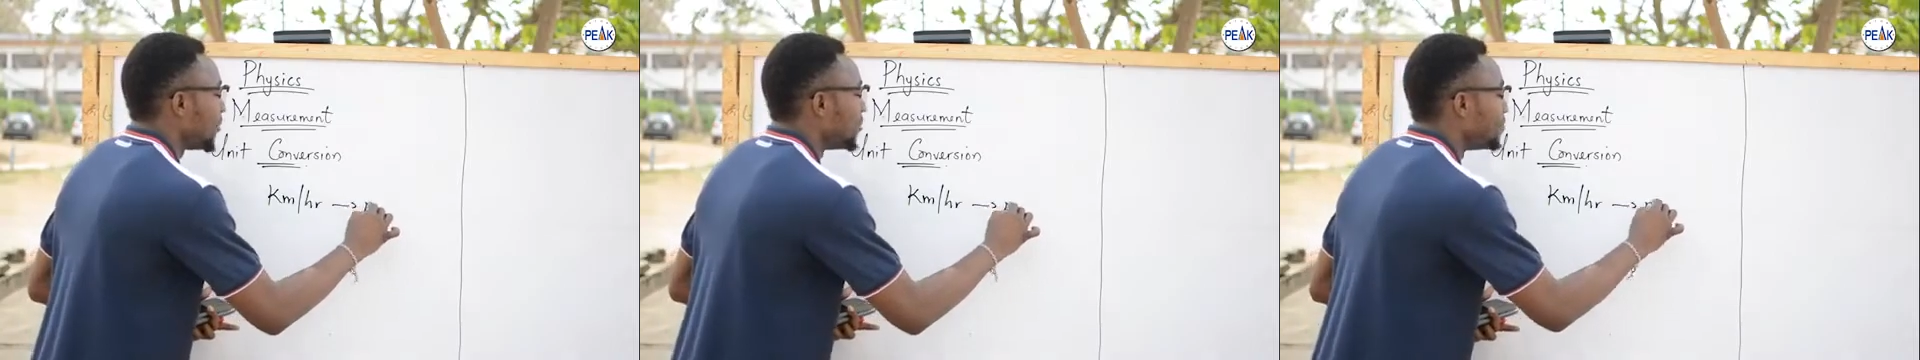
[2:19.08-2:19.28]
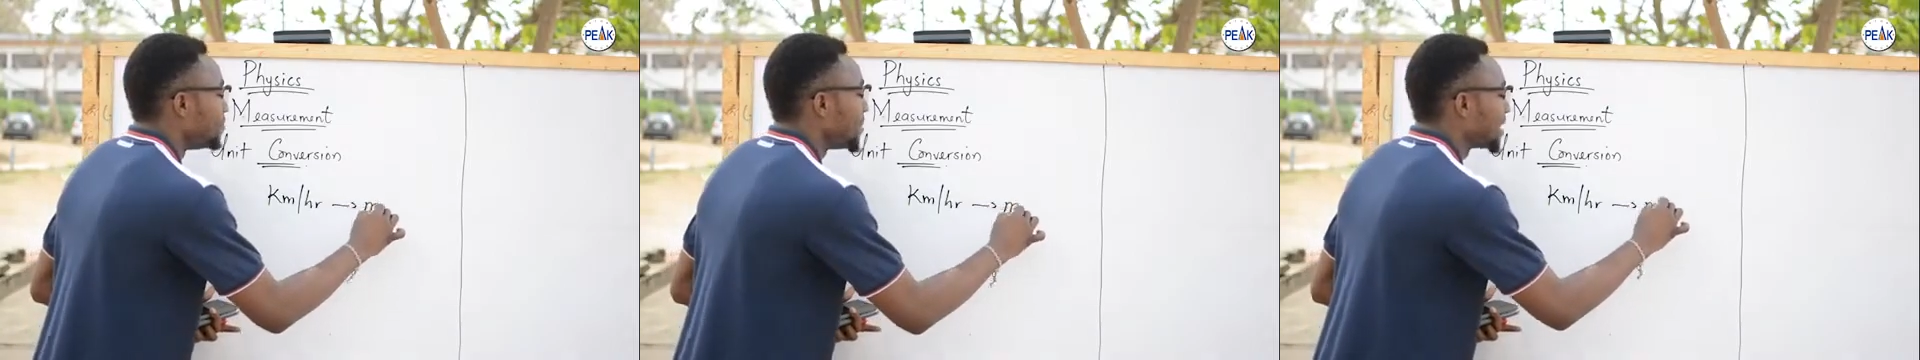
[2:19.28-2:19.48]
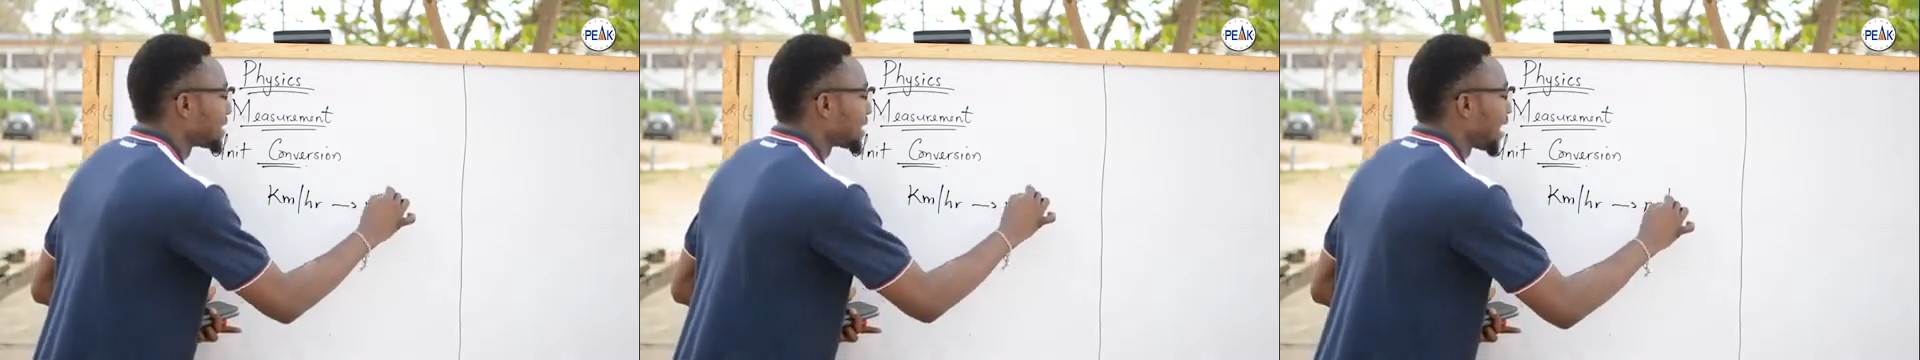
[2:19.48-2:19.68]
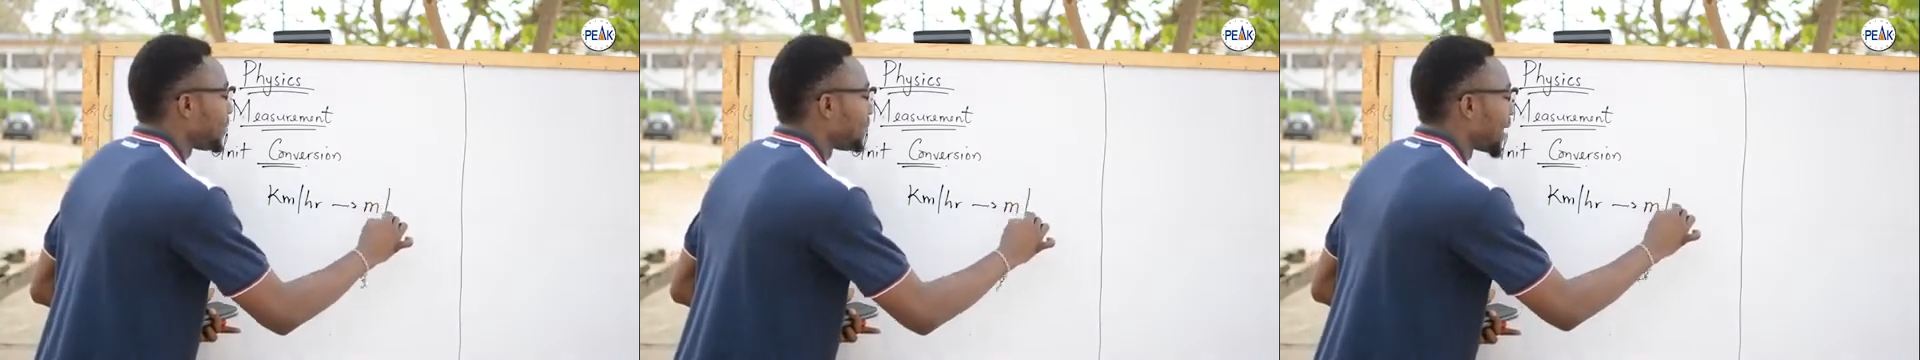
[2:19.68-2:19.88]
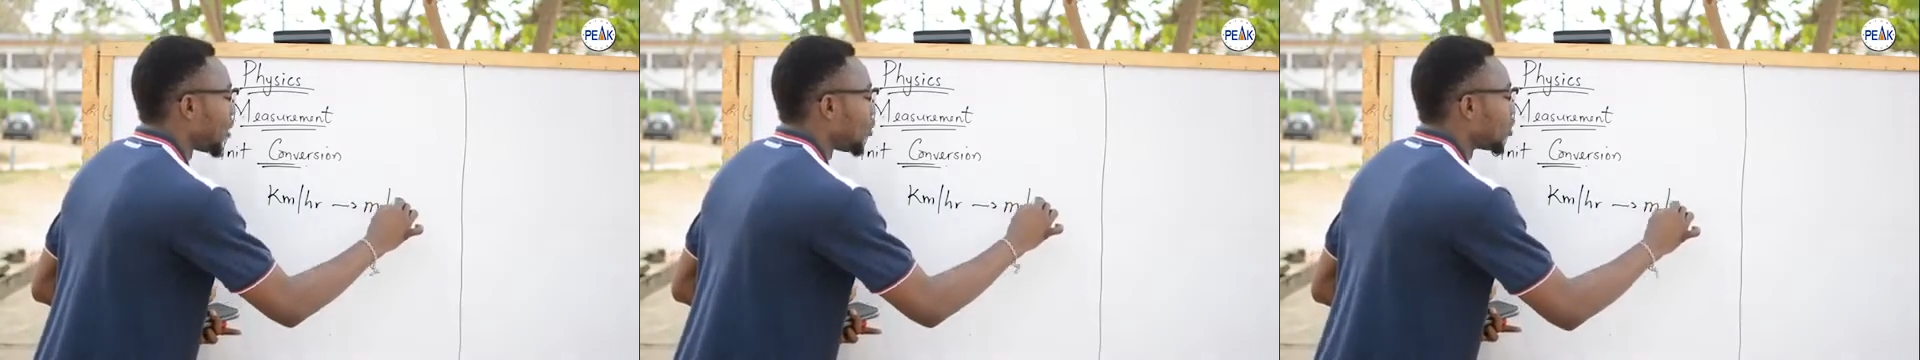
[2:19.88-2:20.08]
meter
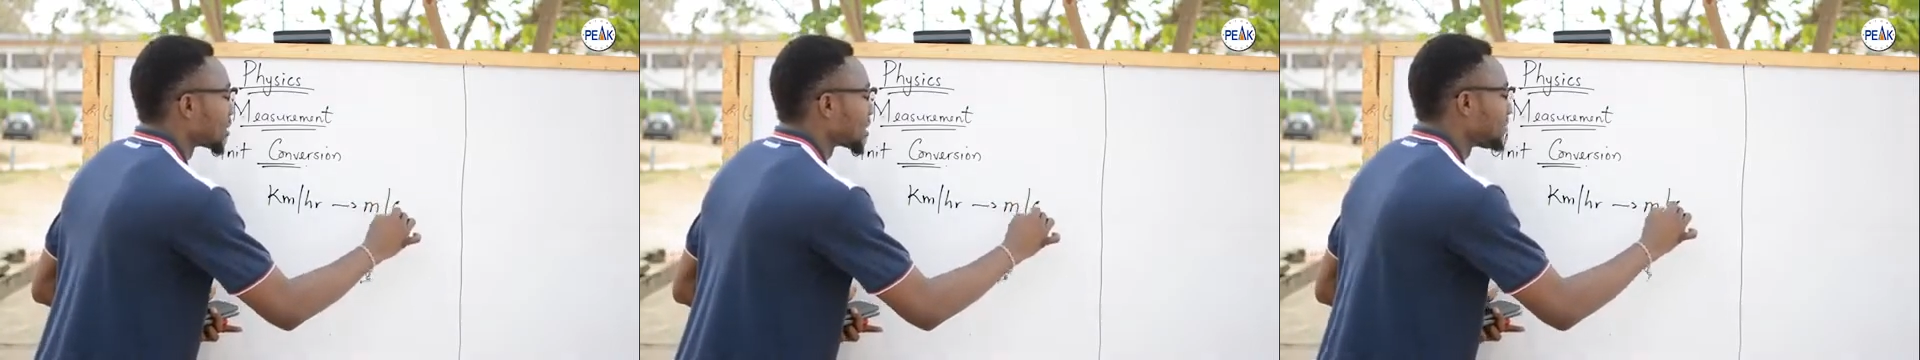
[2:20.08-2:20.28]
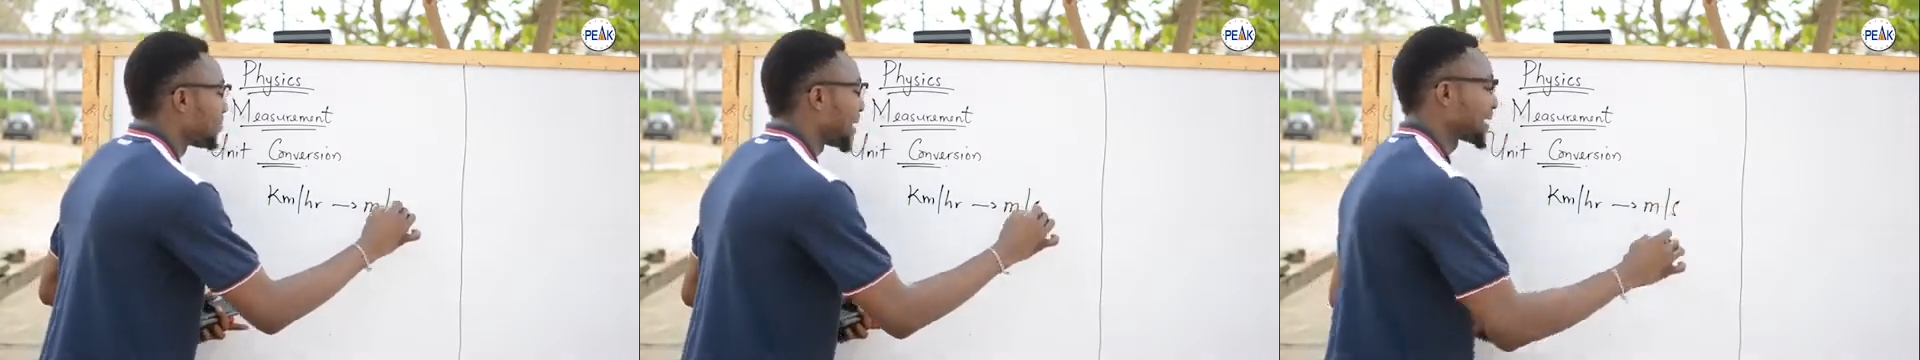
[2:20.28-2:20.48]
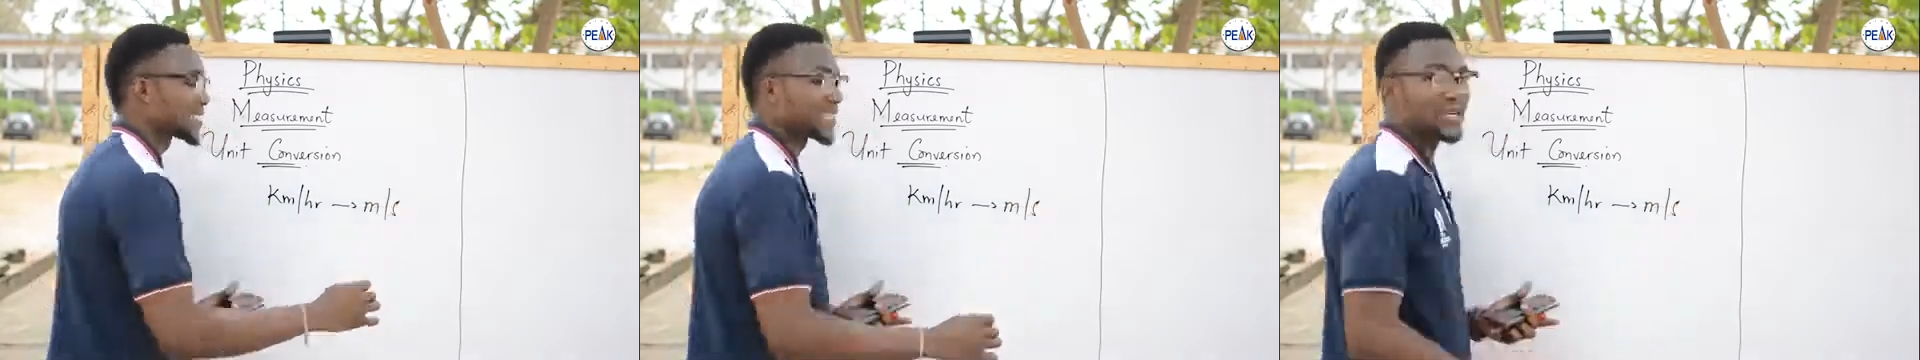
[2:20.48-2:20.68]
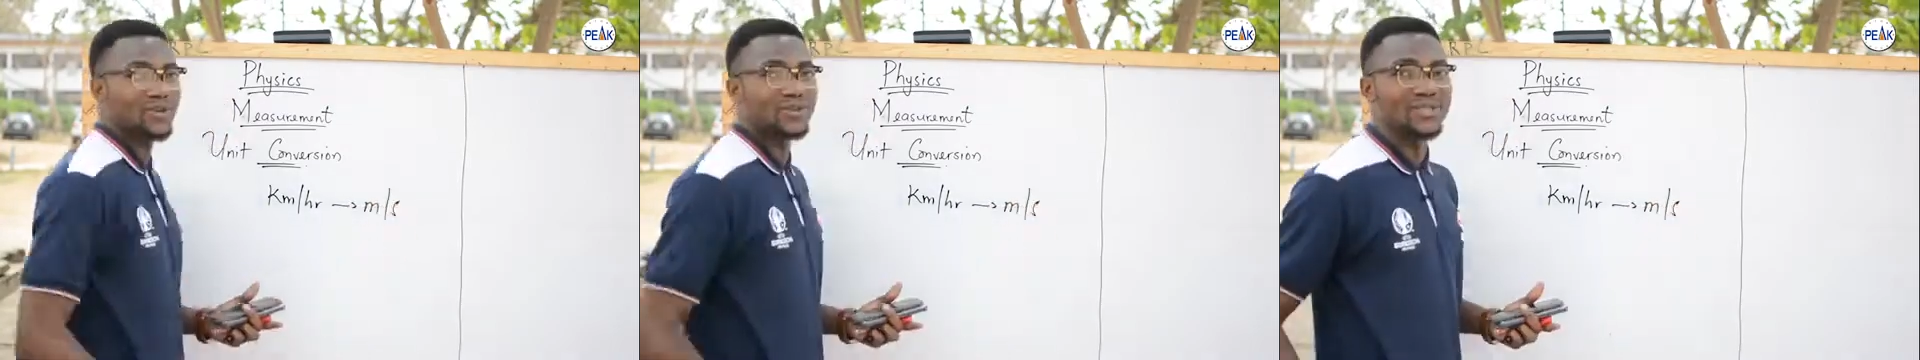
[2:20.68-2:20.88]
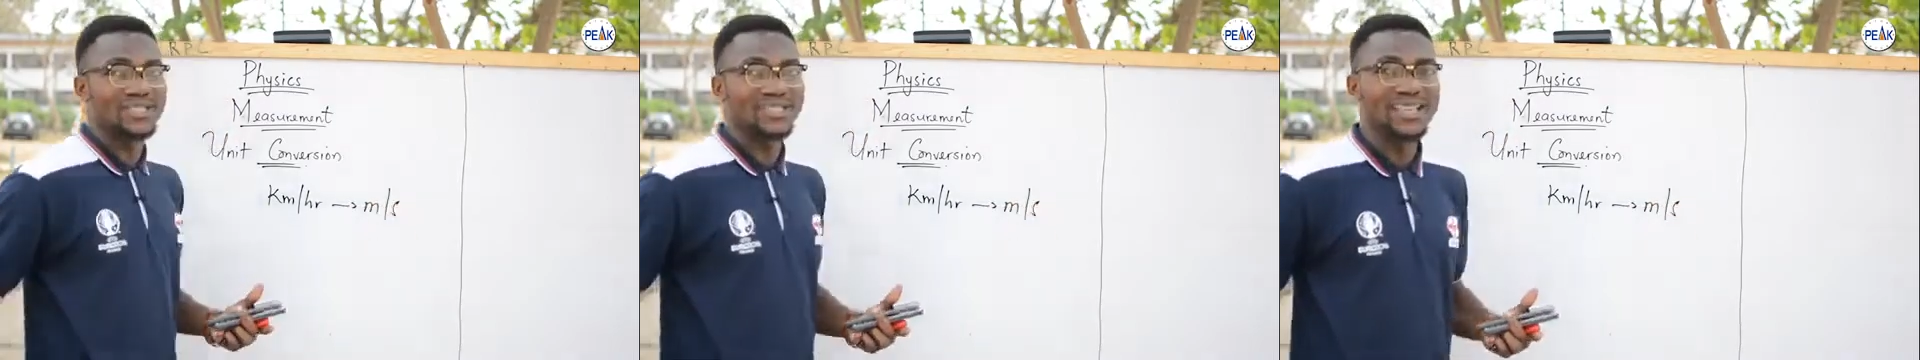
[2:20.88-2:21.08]
per watt per
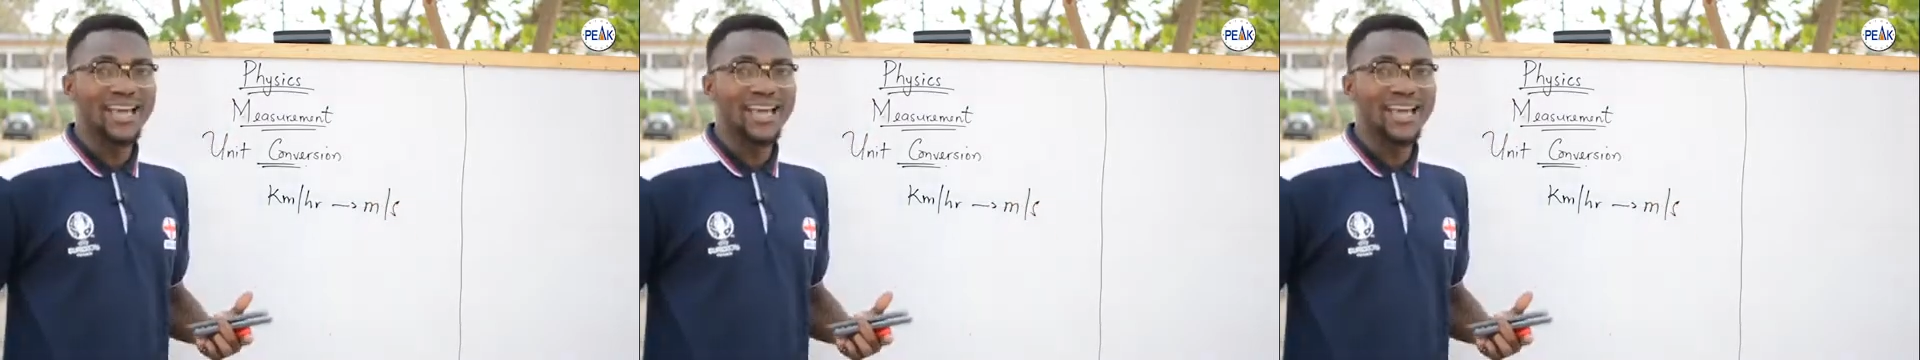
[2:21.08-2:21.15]
seconds,